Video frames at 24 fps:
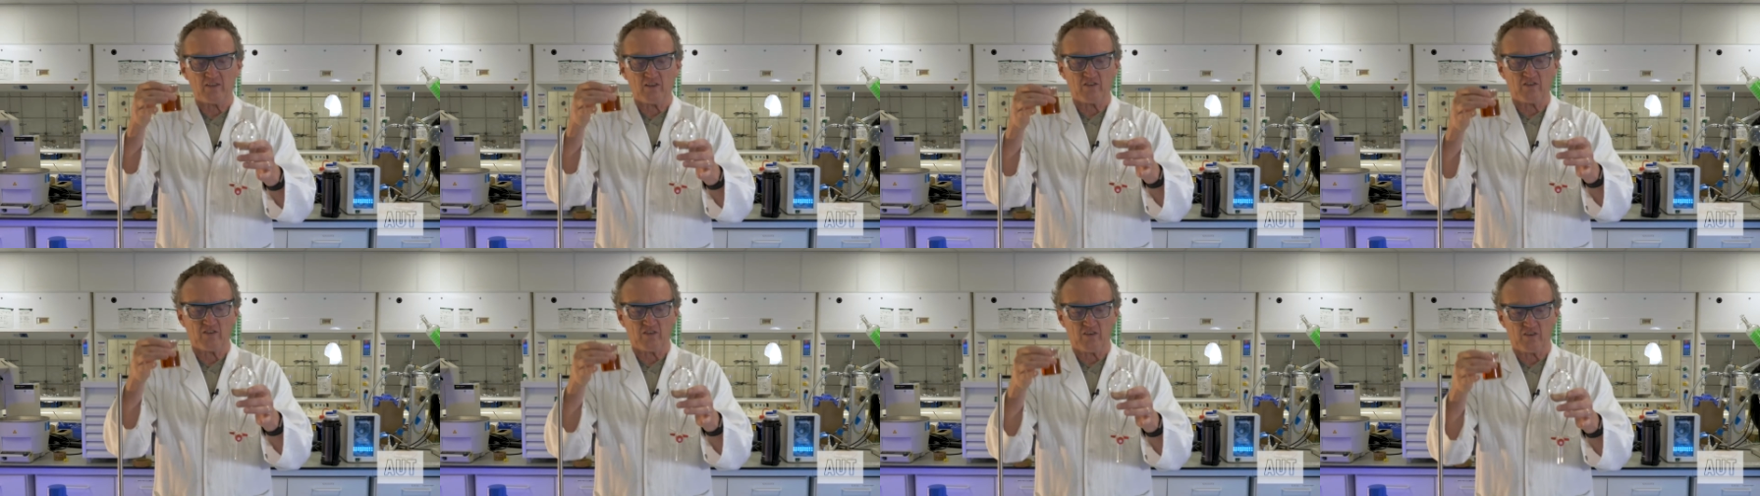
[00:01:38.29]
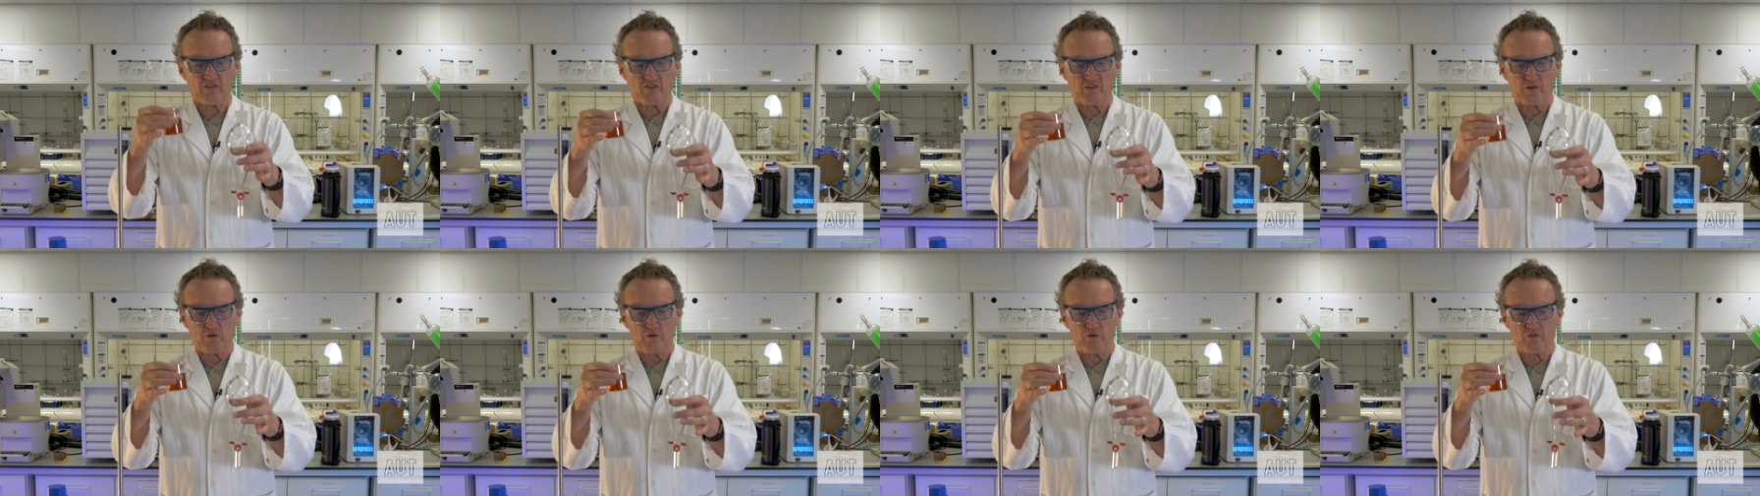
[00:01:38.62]
This is a
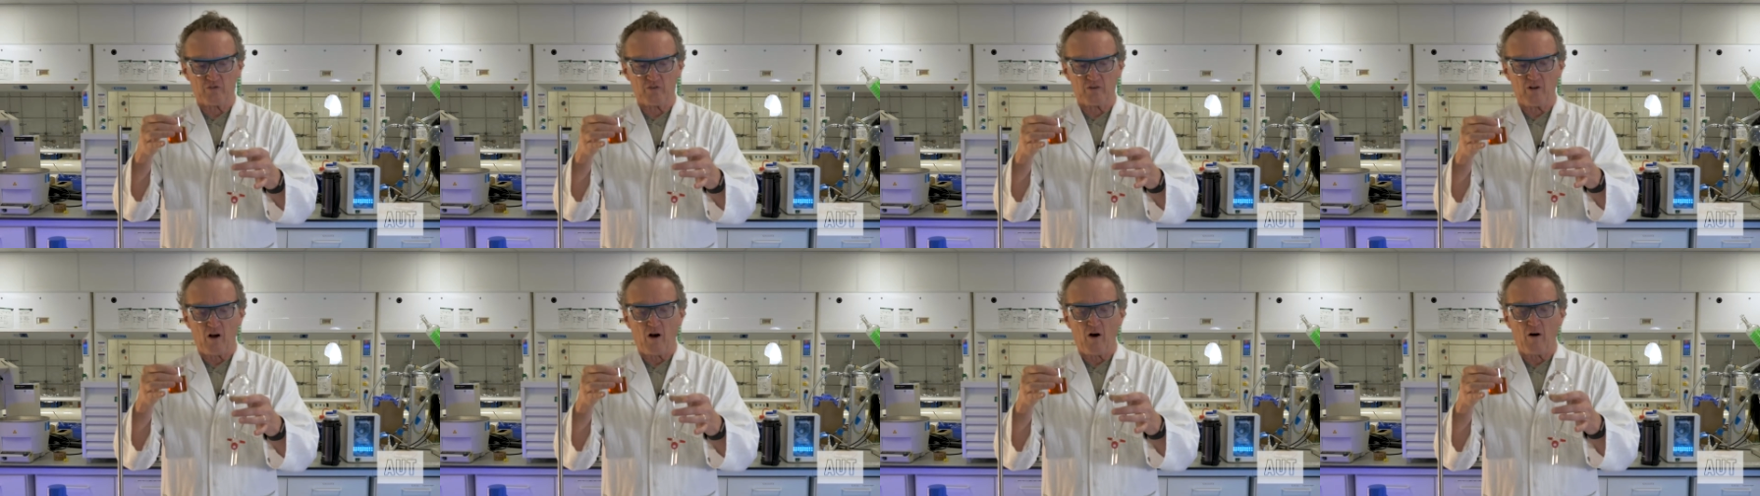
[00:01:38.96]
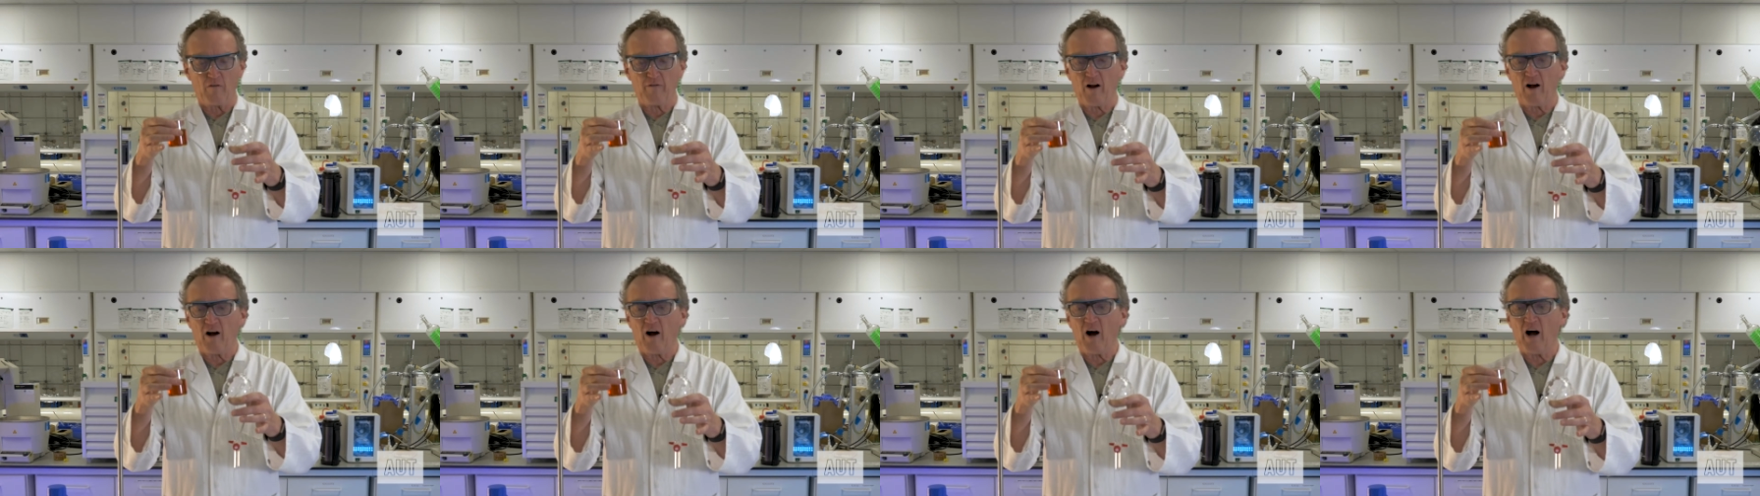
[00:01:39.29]
solution
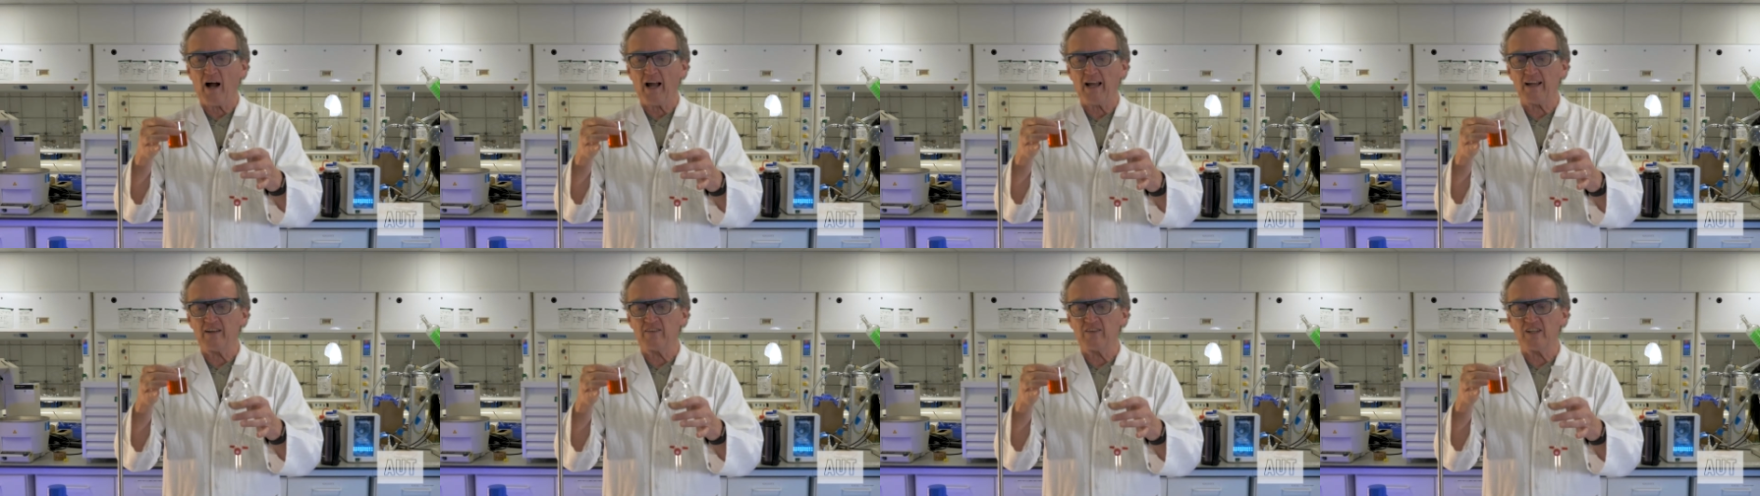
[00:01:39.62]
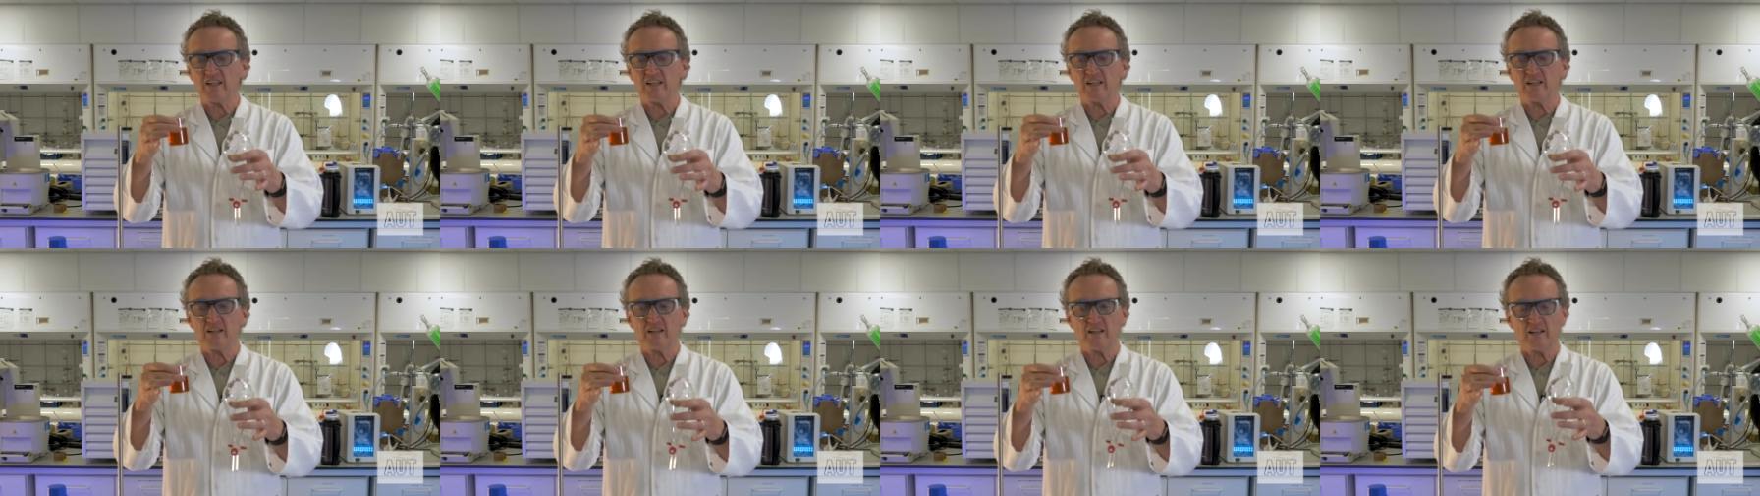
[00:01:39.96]
of
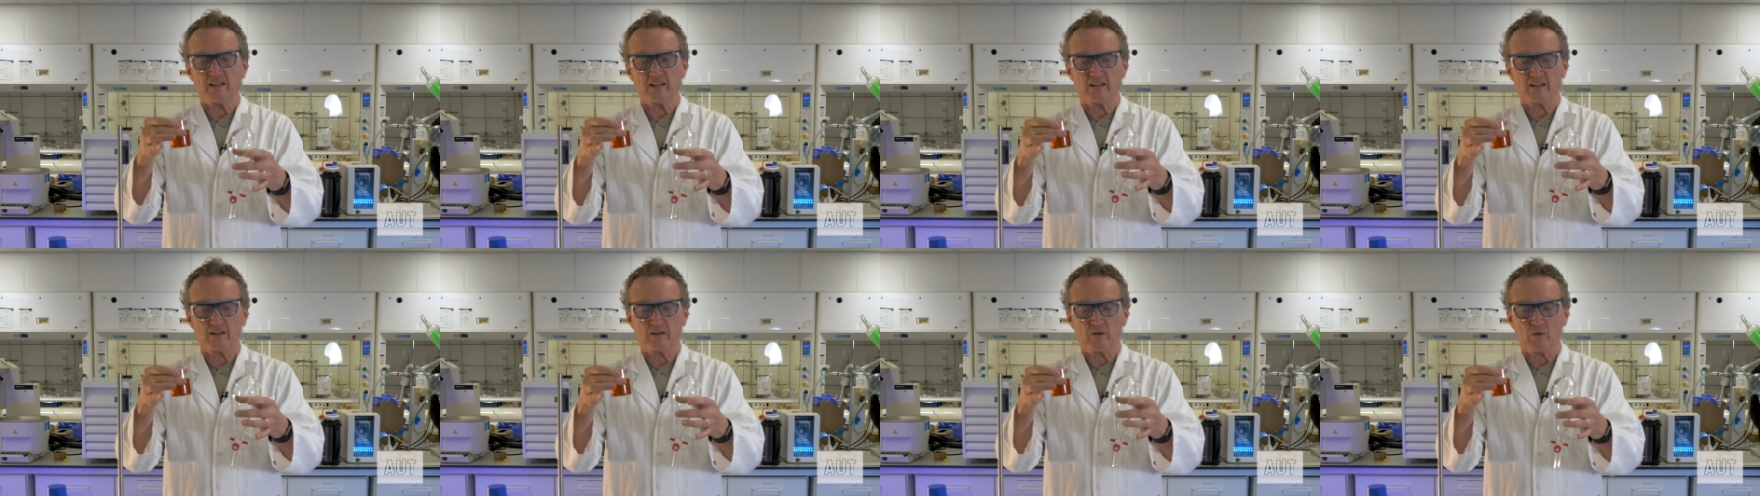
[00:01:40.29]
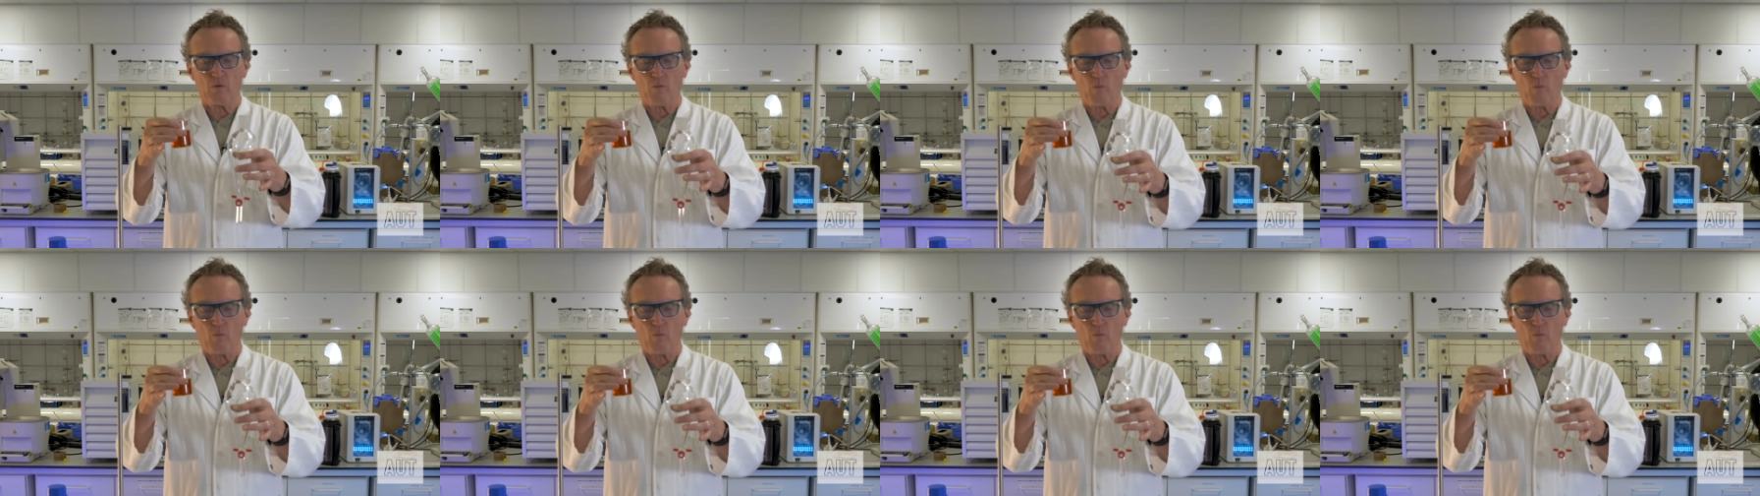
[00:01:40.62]
iodine in